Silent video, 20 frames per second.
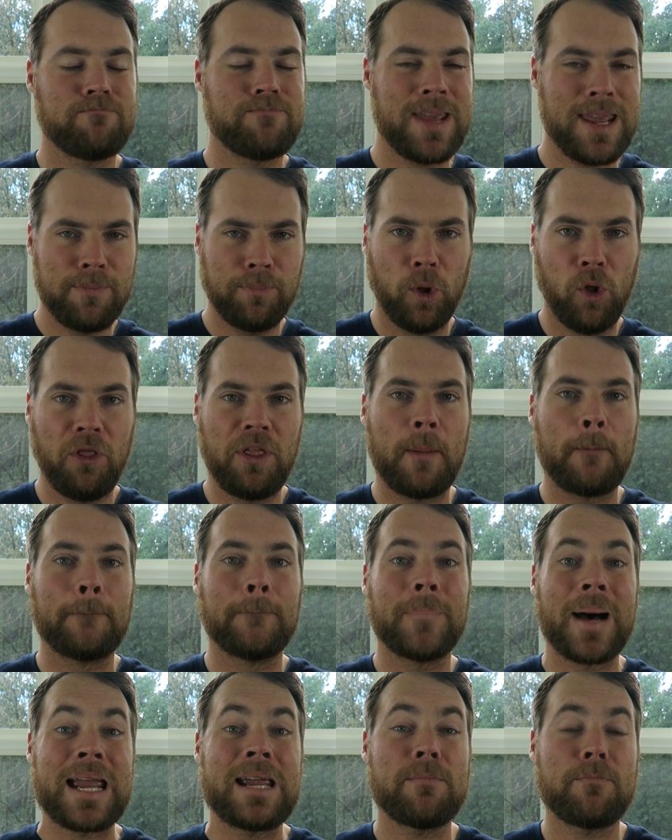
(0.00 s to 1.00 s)
people that
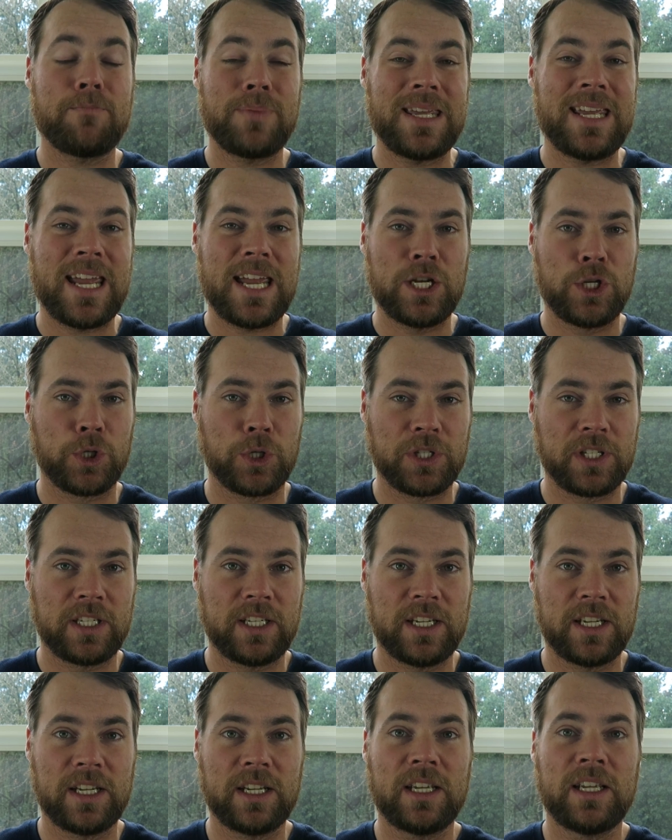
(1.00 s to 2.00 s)
might be
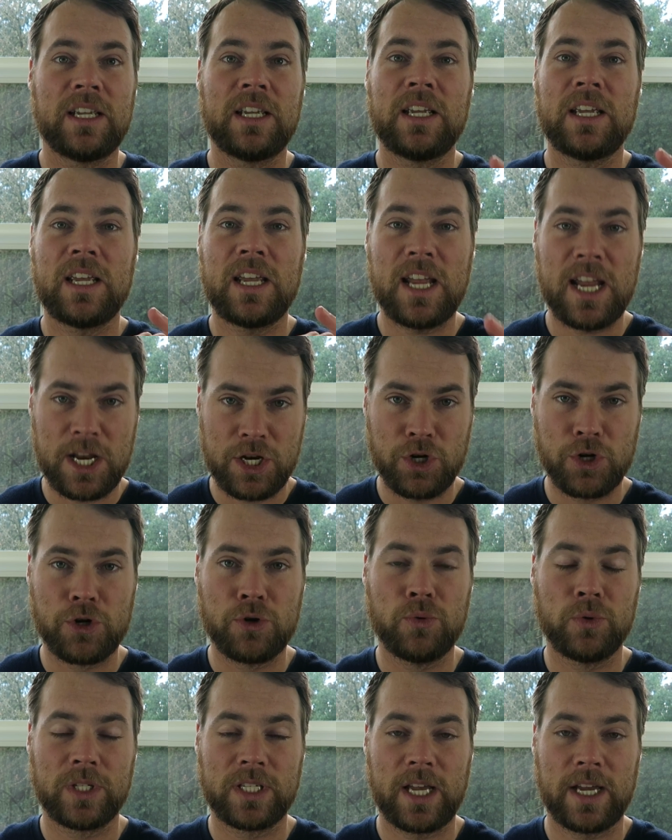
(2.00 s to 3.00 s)
interested in your
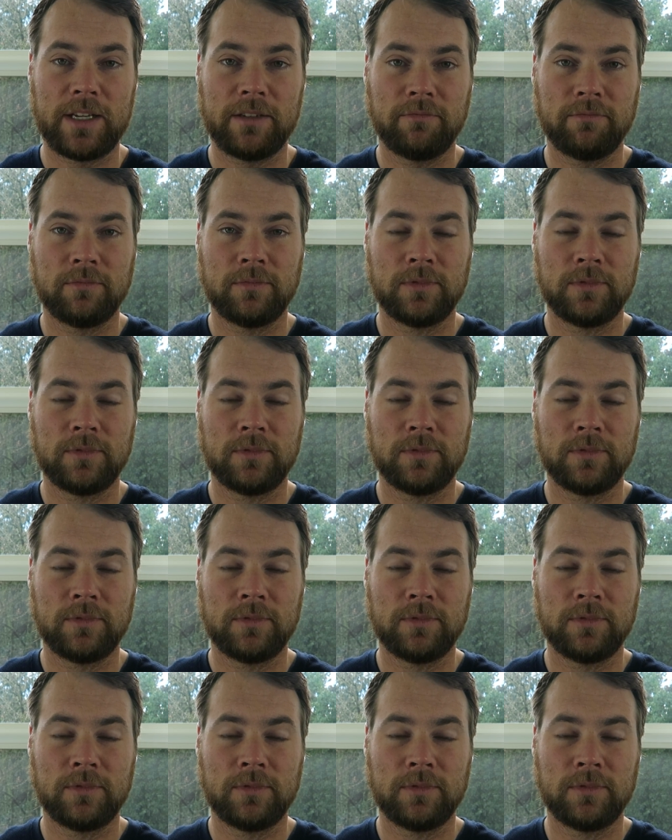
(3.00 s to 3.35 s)
new site.